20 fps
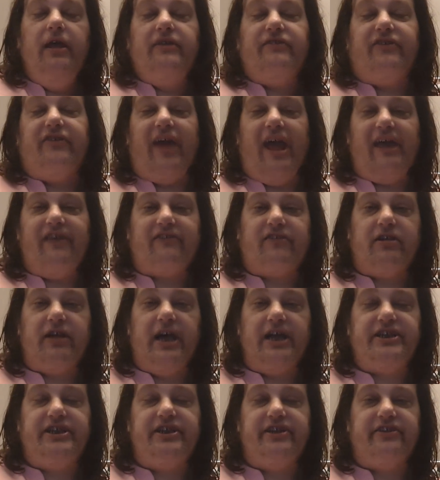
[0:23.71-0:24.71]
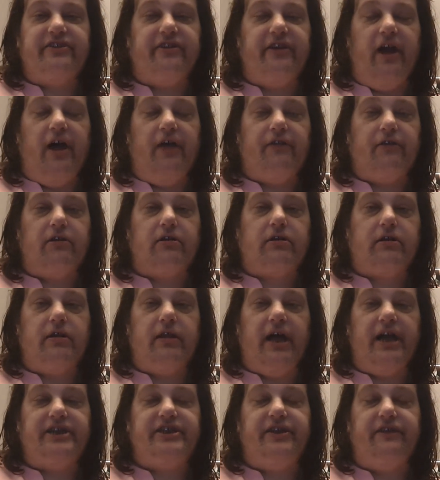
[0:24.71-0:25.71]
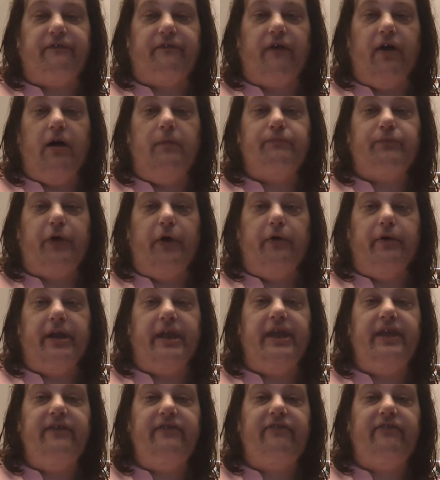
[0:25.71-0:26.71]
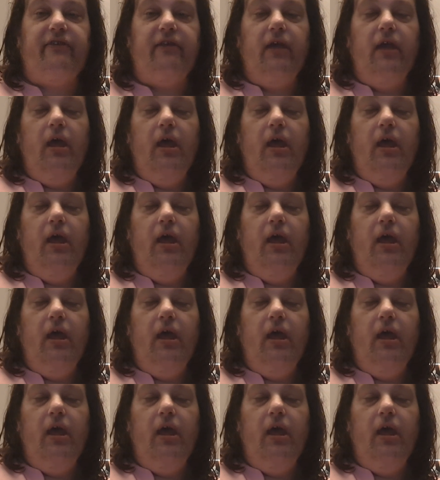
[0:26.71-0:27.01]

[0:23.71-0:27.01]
Today's collection is another collection from Tony's